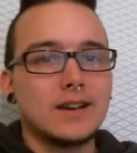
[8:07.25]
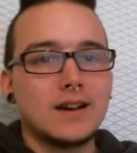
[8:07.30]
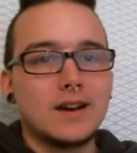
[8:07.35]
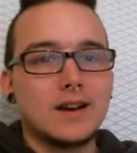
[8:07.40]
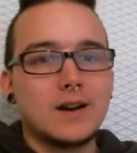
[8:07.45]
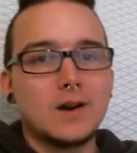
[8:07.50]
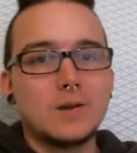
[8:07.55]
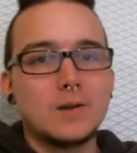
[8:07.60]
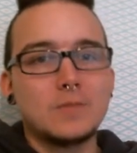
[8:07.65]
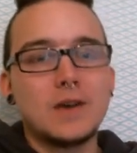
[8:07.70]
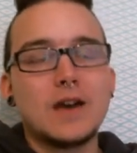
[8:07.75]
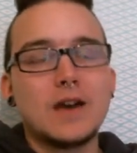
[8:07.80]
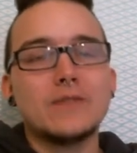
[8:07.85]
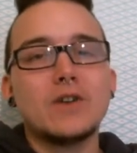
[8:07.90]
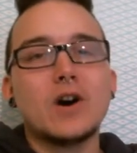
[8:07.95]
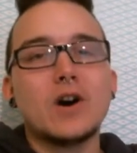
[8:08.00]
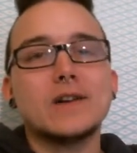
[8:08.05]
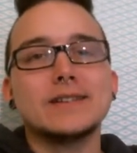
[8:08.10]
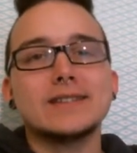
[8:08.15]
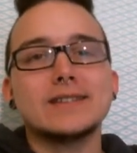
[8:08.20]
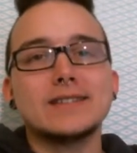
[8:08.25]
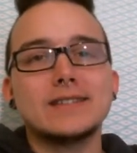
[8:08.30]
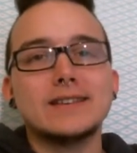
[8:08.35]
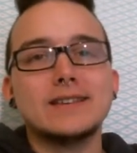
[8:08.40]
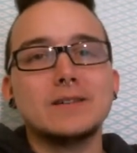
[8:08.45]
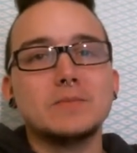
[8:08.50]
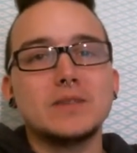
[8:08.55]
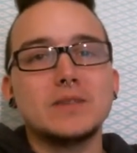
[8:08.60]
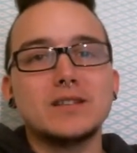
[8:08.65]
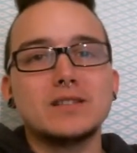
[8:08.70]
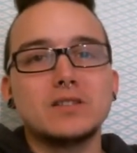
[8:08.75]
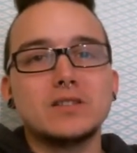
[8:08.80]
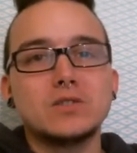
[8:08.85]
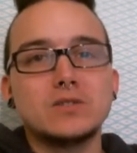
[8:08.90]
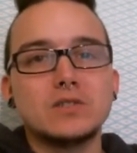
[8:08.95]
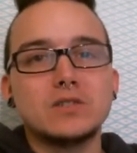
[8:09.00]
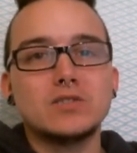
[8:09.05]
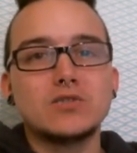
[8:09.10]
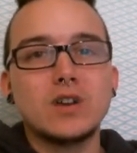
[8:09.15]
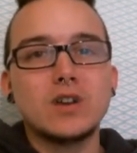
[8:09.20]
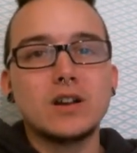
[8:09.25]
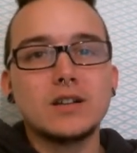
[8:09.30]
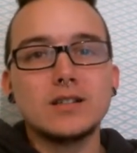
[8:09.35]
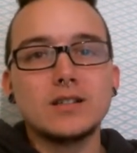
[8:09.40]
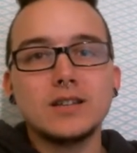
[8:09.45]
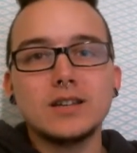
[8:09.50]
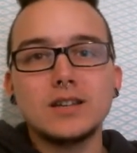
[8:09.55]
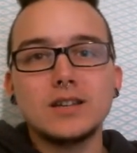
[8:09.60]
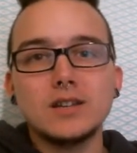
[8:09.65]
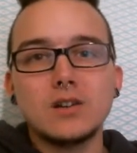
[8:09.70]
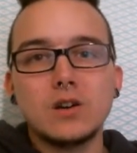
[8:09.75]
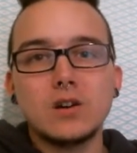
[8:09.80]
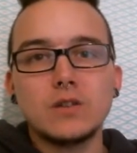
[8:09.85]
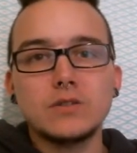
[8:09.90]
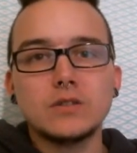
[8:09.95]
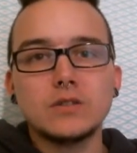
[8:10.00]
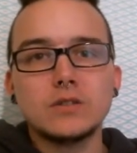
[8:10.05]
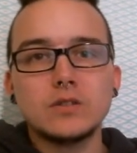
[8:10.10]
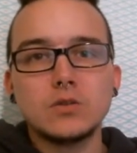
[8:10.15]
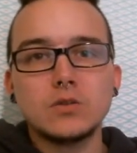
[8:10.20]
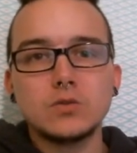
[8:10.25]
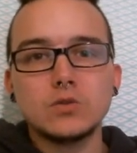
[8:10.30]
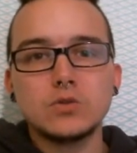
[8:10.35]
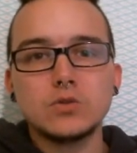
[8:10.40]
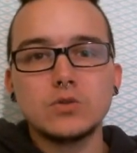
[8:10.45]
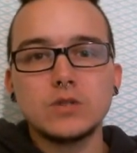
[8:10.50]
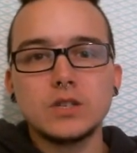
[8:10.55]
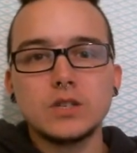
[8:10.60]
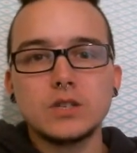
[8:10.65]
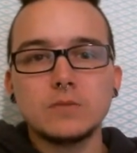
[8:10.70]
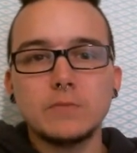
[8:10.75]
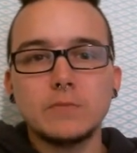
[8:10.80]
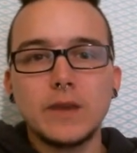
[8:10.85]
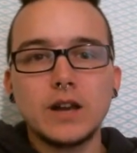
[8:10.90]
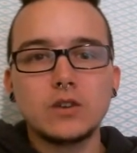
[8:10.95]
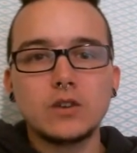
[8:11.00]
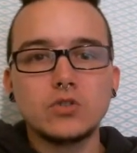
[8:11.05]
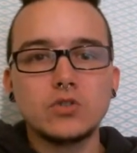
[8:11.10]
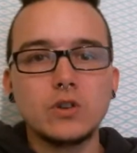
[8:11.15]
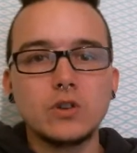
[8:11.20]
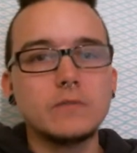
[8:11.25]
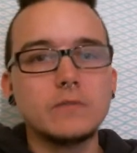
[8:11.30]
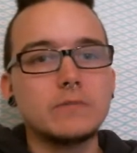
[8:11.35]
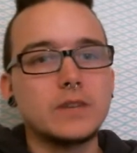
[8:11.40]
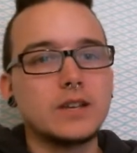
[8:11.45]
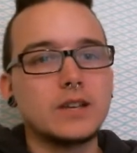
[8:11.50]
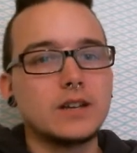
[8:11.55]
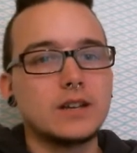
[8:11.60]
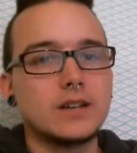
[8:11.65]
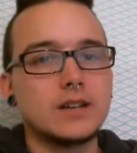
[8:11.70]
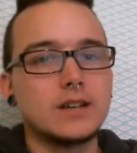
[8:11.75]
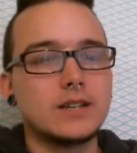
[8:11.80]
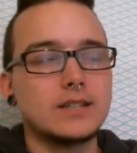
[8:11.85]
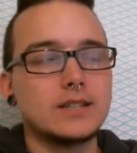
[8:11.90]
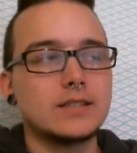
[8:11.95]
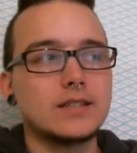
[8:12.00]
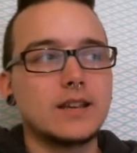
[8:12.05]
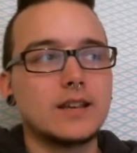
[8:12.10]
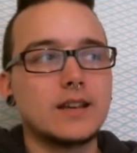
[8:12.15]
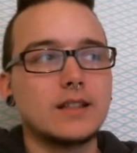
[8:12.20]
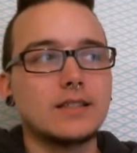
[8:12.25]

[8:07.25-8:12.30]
I've honestly been struggling on the social spectrum because,